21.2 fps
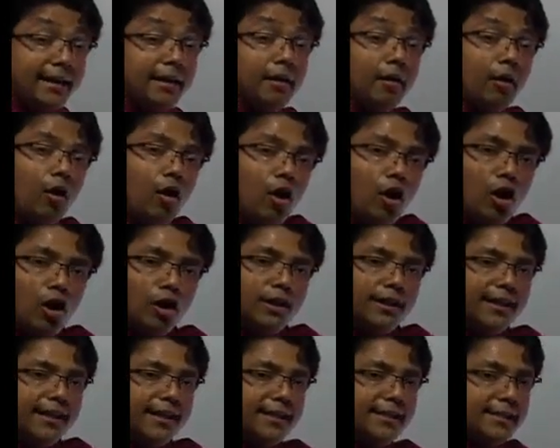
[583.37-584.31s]
them
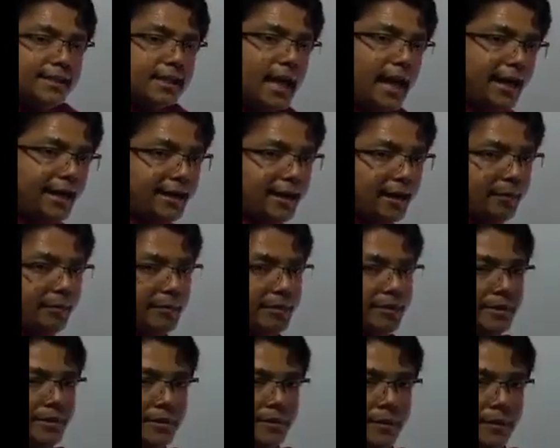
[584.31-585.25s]
on these
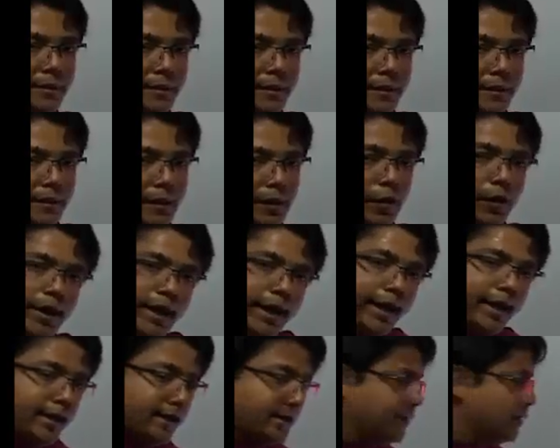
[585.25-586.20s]
items.
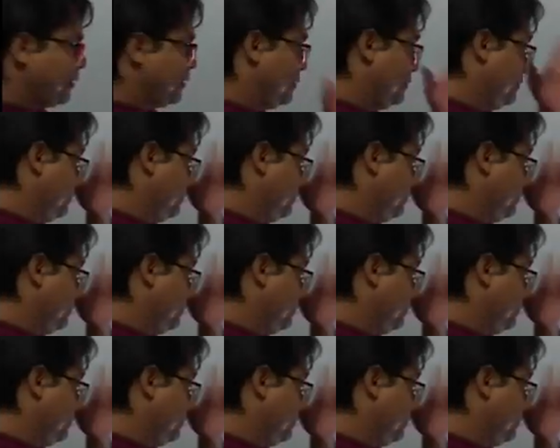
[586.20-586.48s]
Okay.